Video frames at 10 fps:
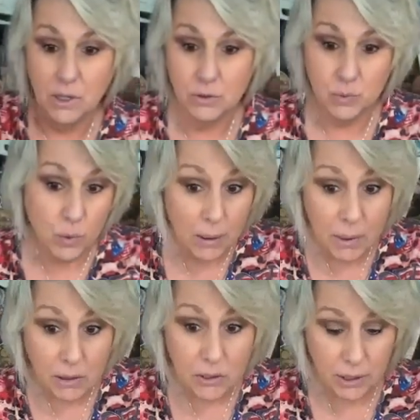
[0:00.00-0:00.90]
Those
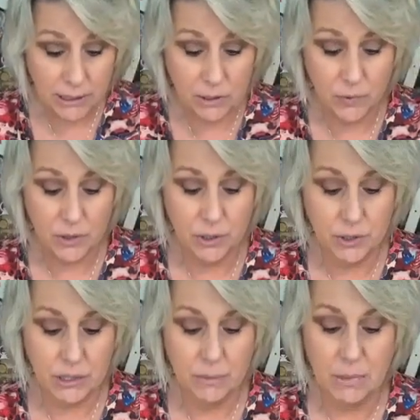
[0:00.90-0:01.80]
rub-on
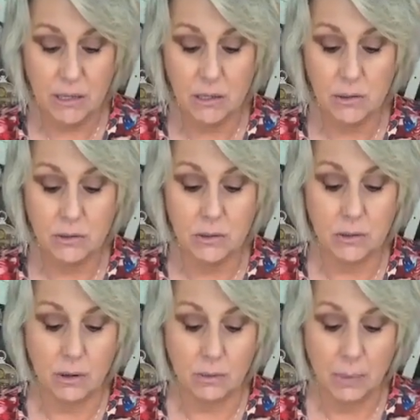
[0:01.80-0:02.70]
transfers you see me
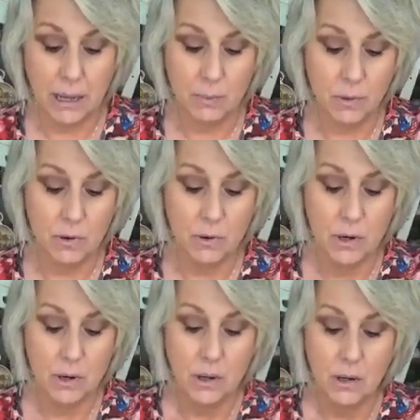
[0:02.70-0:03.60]
use on paper,
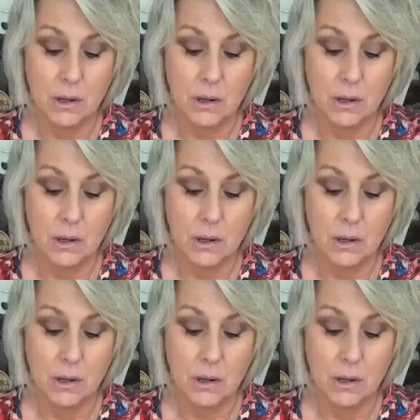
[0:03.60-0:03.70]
